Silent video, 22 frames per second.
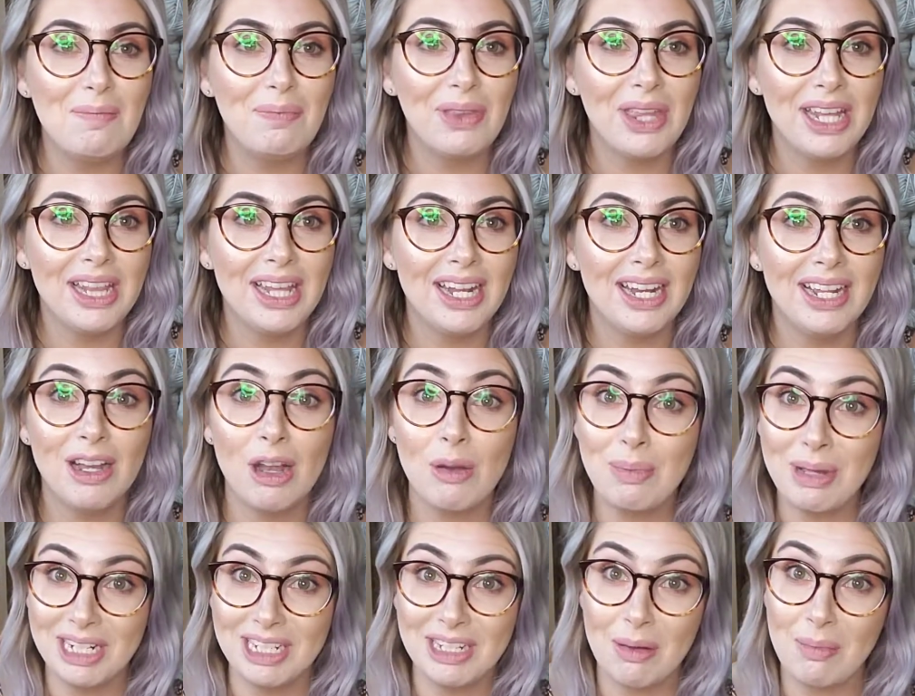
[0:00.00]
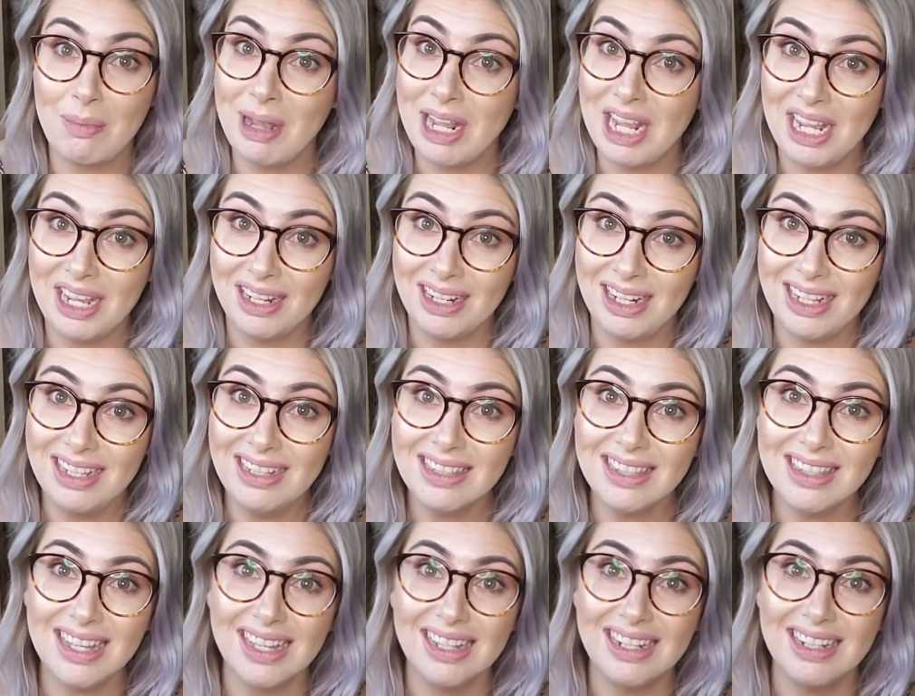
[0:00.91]
And then I got picked up by Annie's,
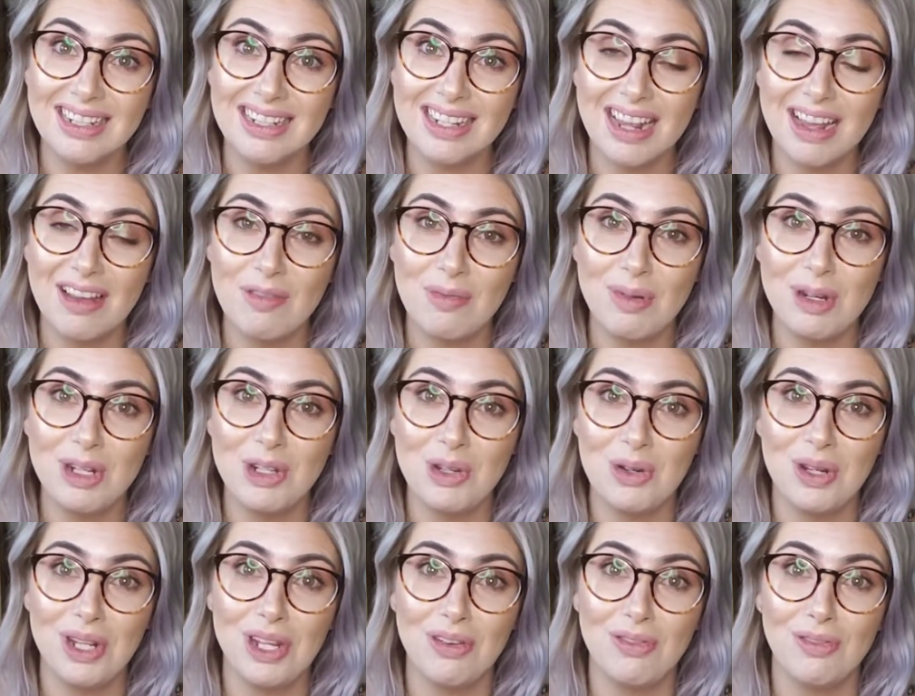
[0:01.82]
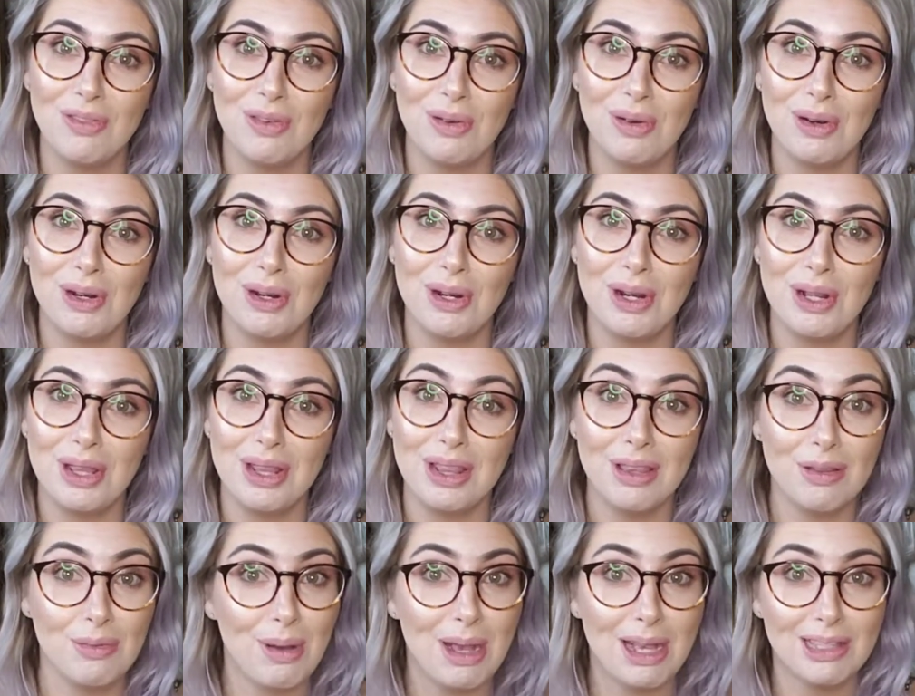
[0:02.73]
and I've been doing it for
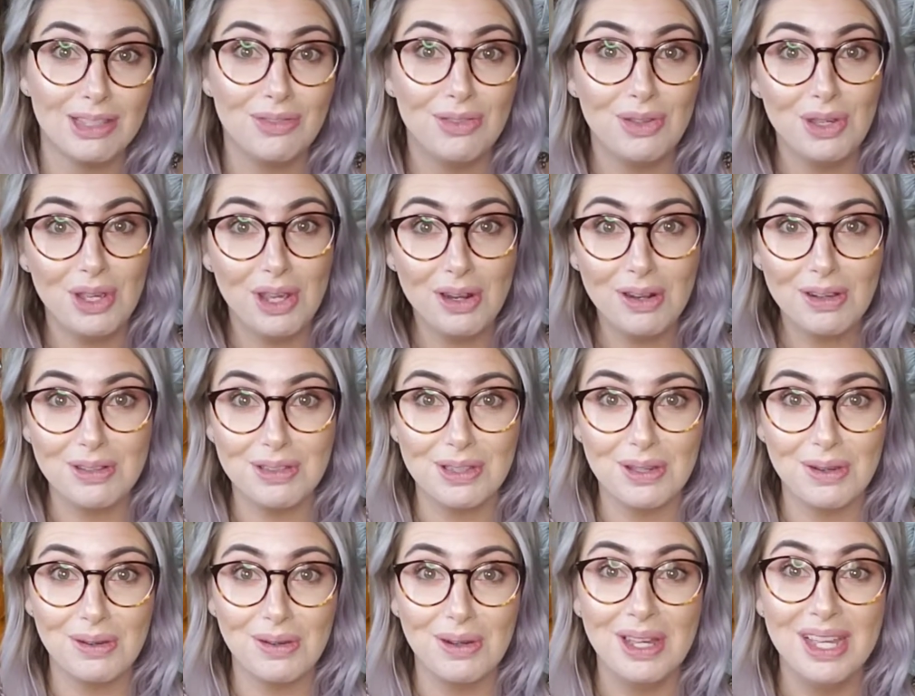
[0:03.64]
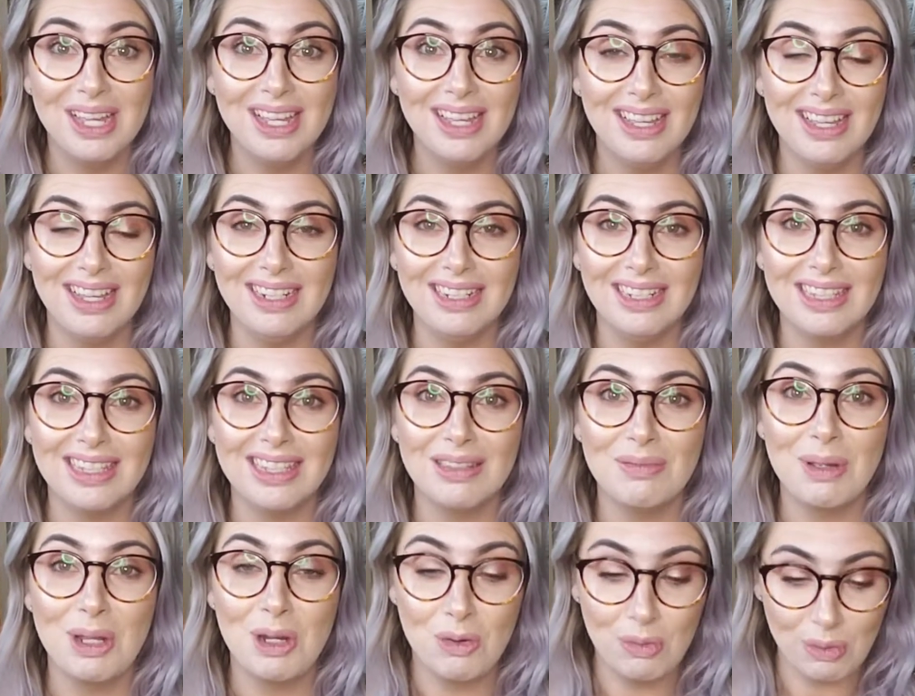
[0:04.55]
the past few years. So it's
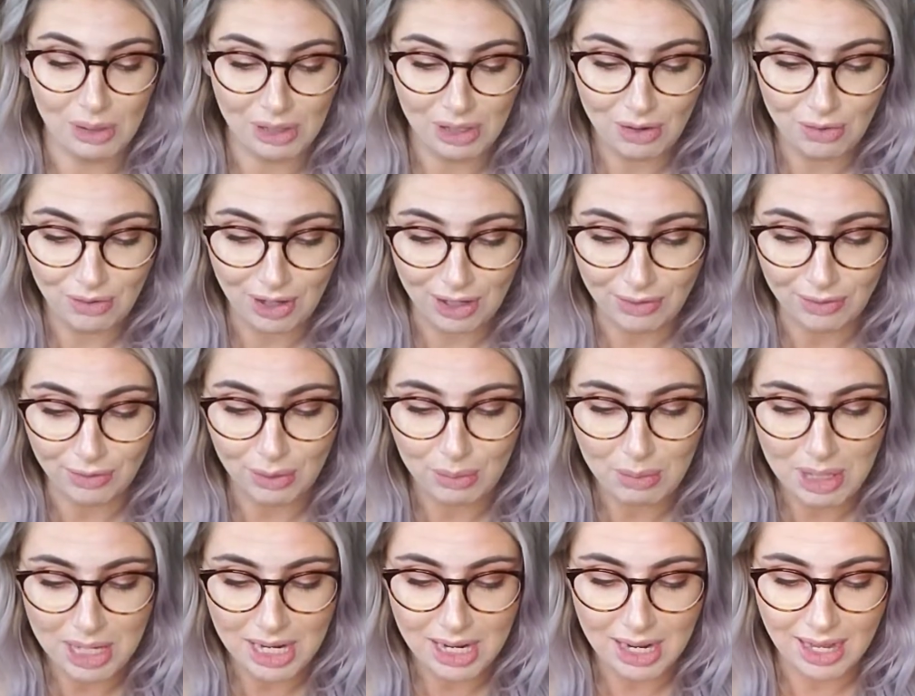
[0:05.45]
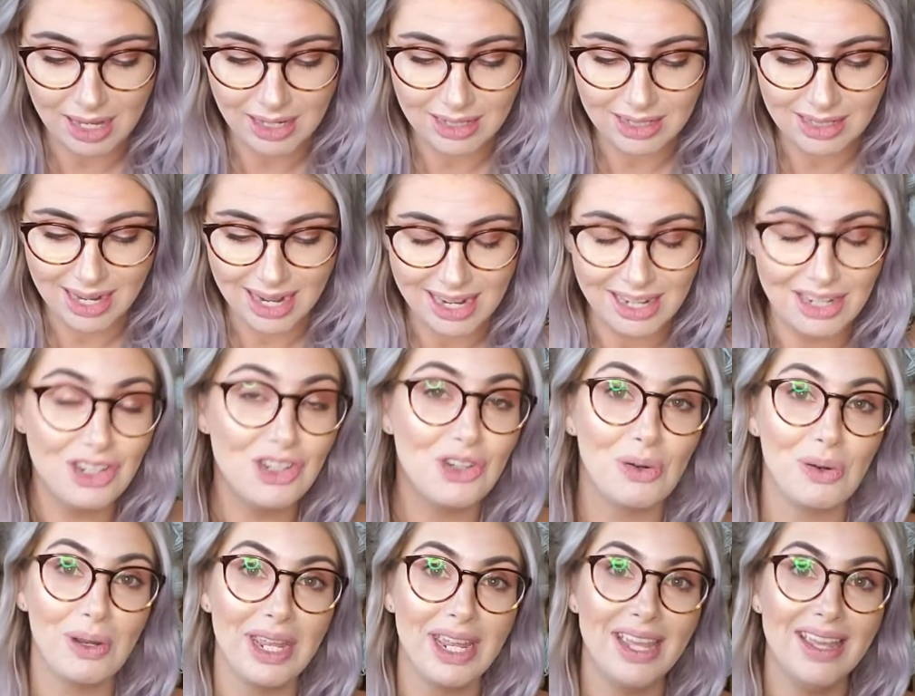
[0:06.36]
been really fun for me, and I
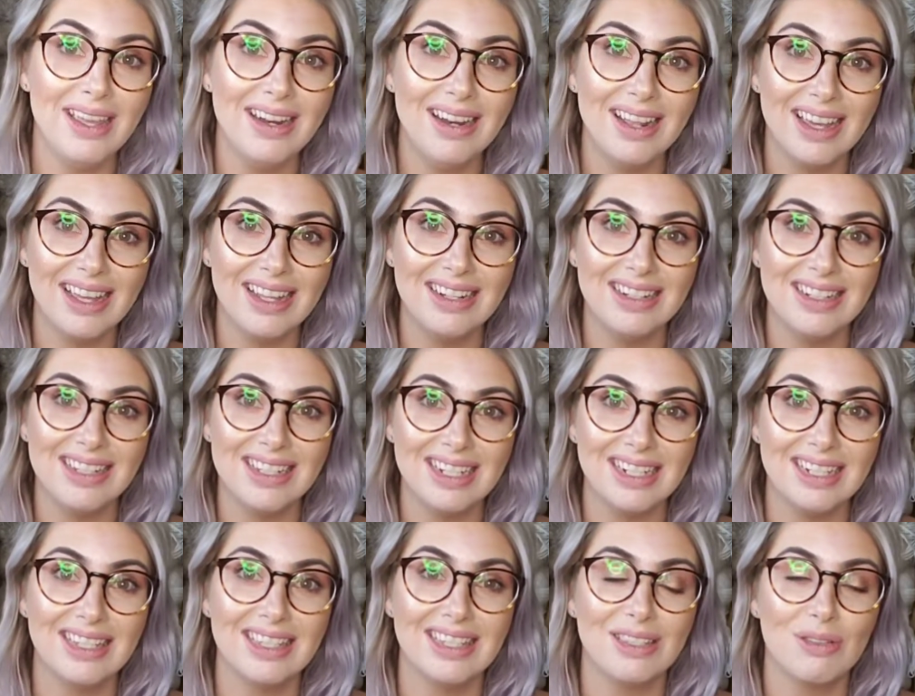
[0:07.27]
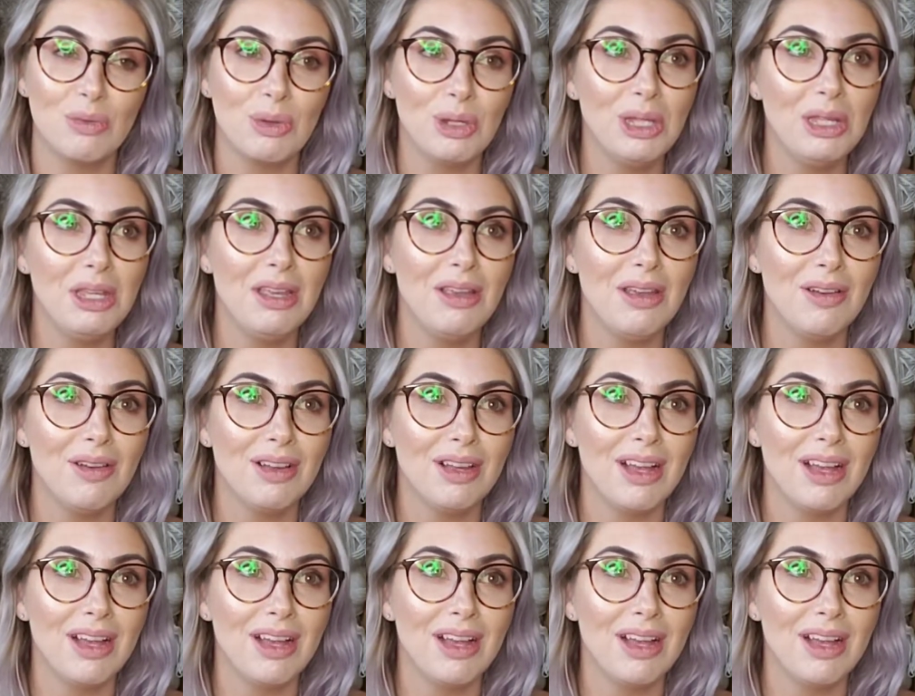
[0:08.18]
enjoy it. And it's really